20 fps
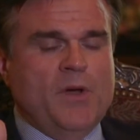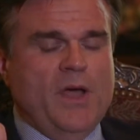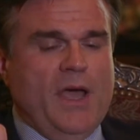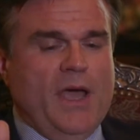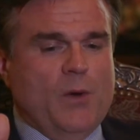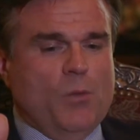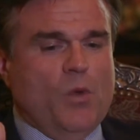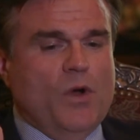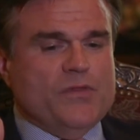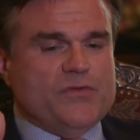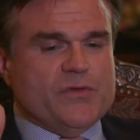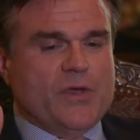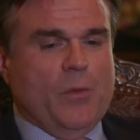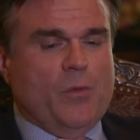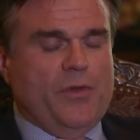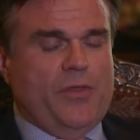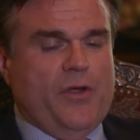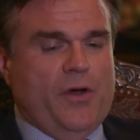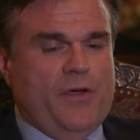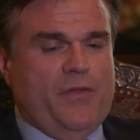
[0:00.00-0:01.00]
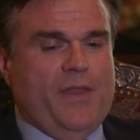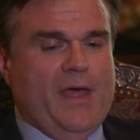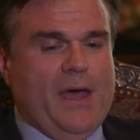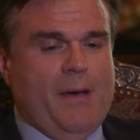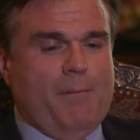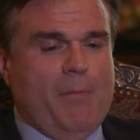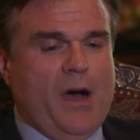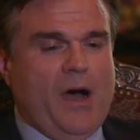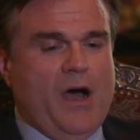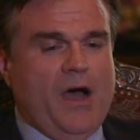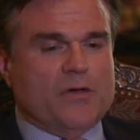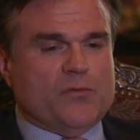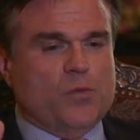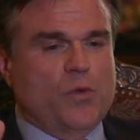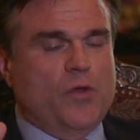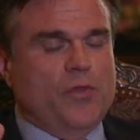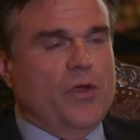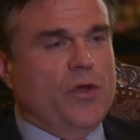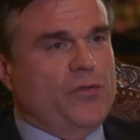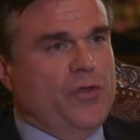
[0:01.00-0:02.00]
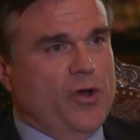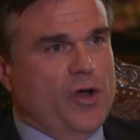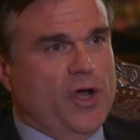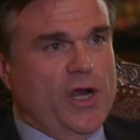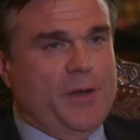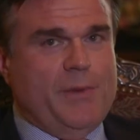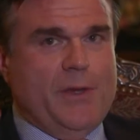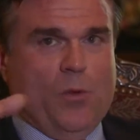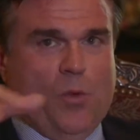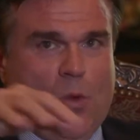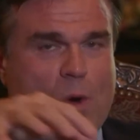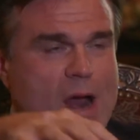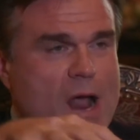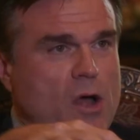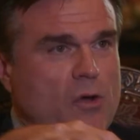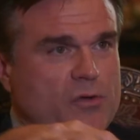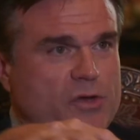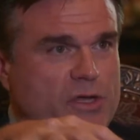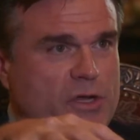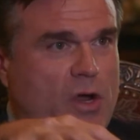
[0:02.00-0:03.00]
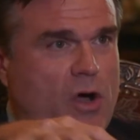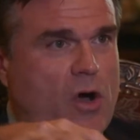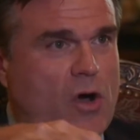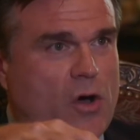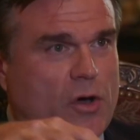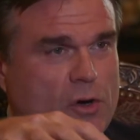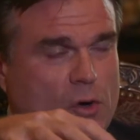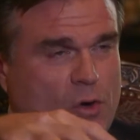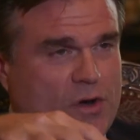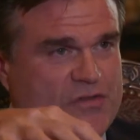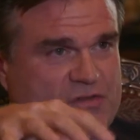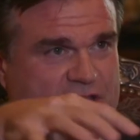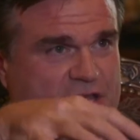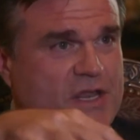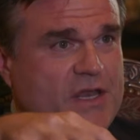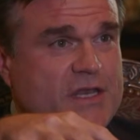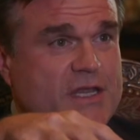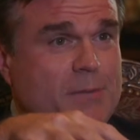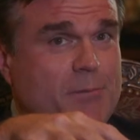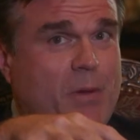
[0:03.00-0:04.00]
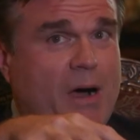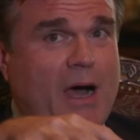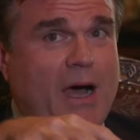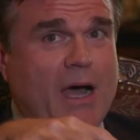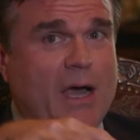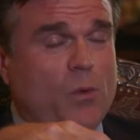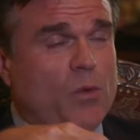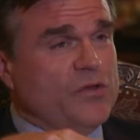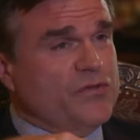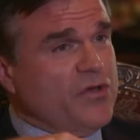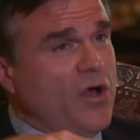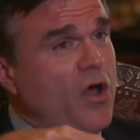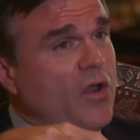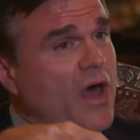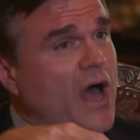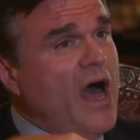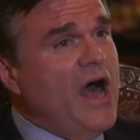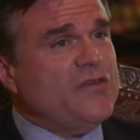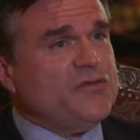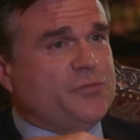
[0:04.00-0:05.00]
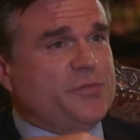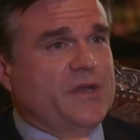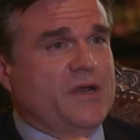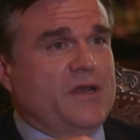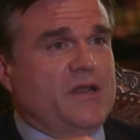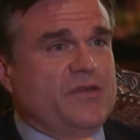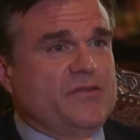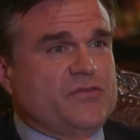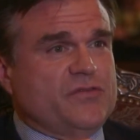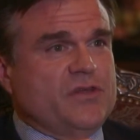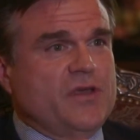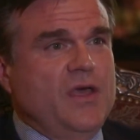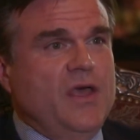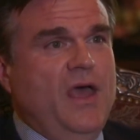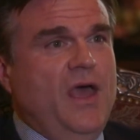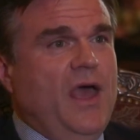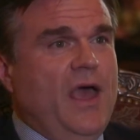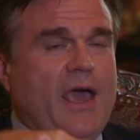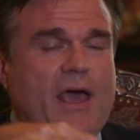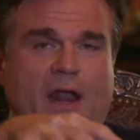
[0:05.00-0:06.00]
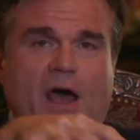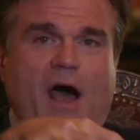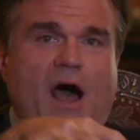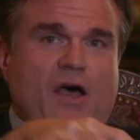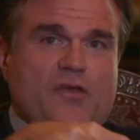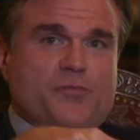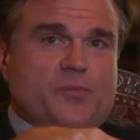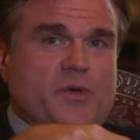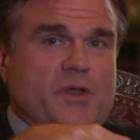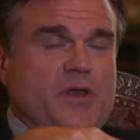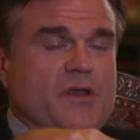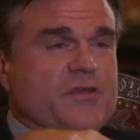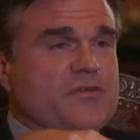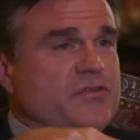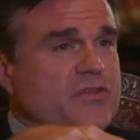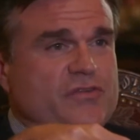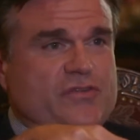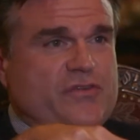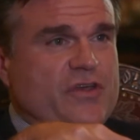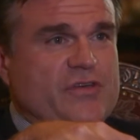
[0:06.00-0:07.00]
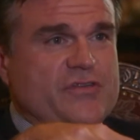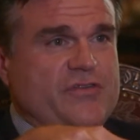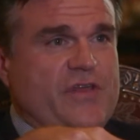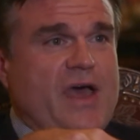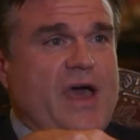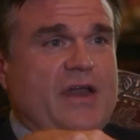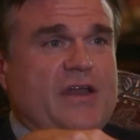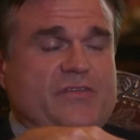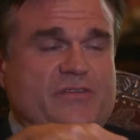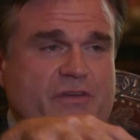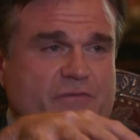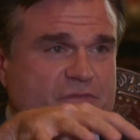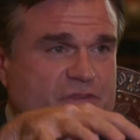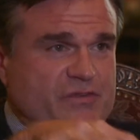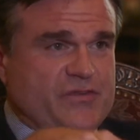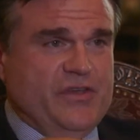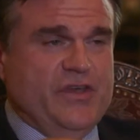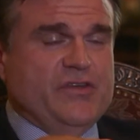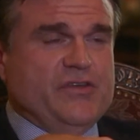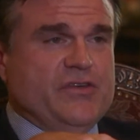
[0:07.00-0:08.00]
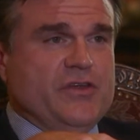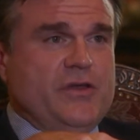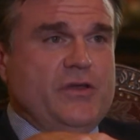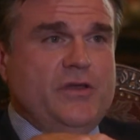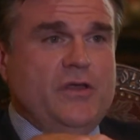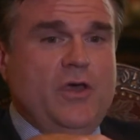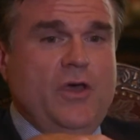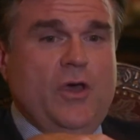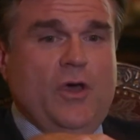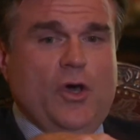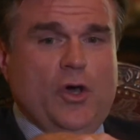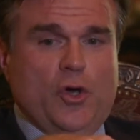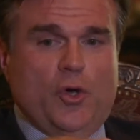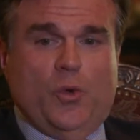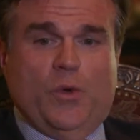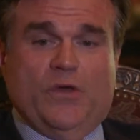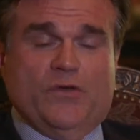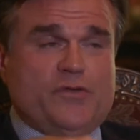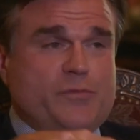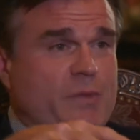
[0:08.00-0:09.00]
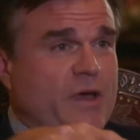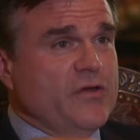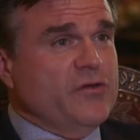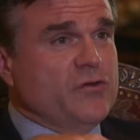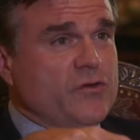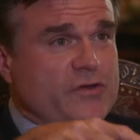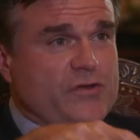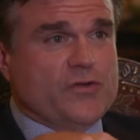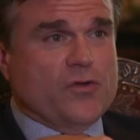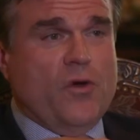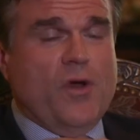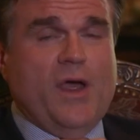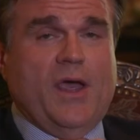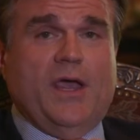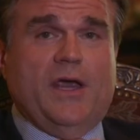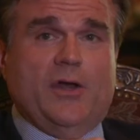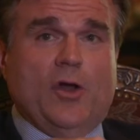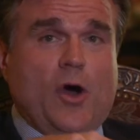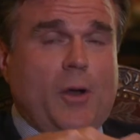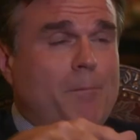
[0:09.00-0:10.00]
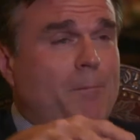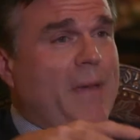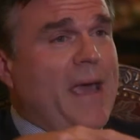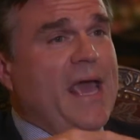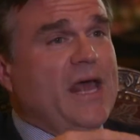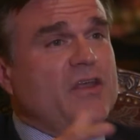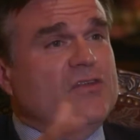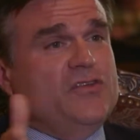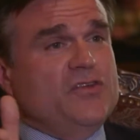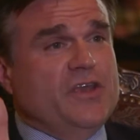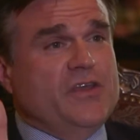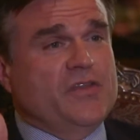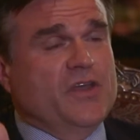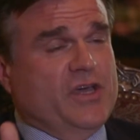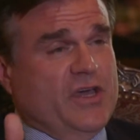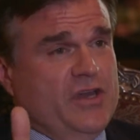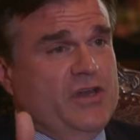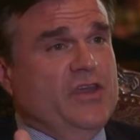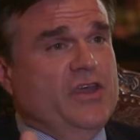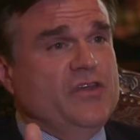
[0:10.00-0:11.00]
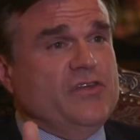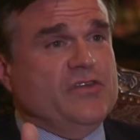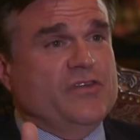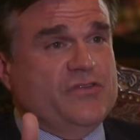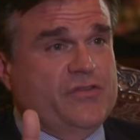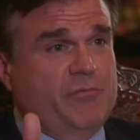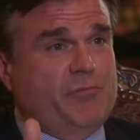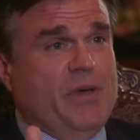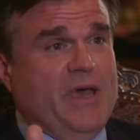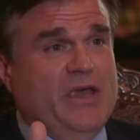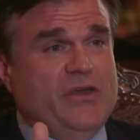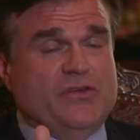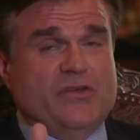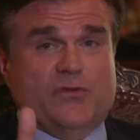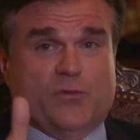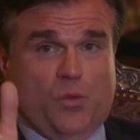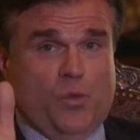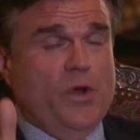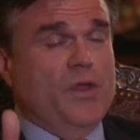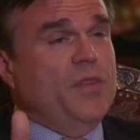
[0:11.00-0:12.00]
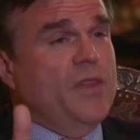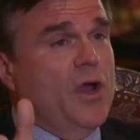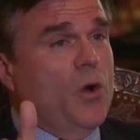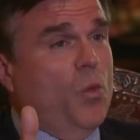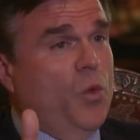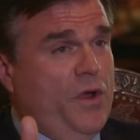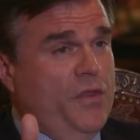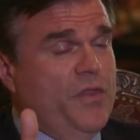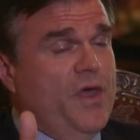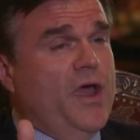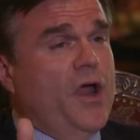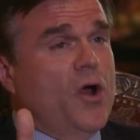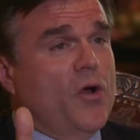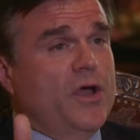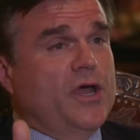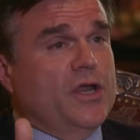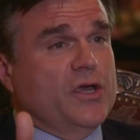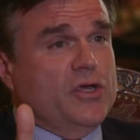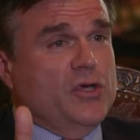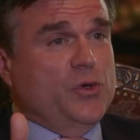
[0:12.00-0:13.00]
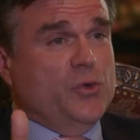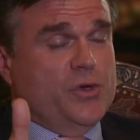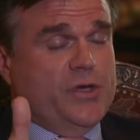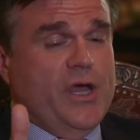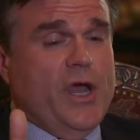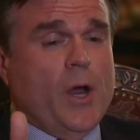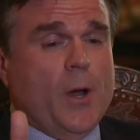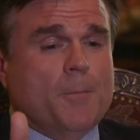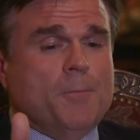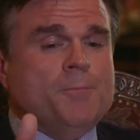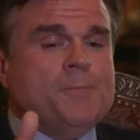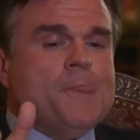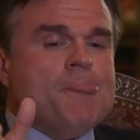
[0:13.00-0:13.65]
And when they're in that box, well, they're going to be rounded on or attended by what's called a hospitalist. And a hospitalist is just that. It's a physician who is specially trained on managing the conditions of patients when they are in acute care.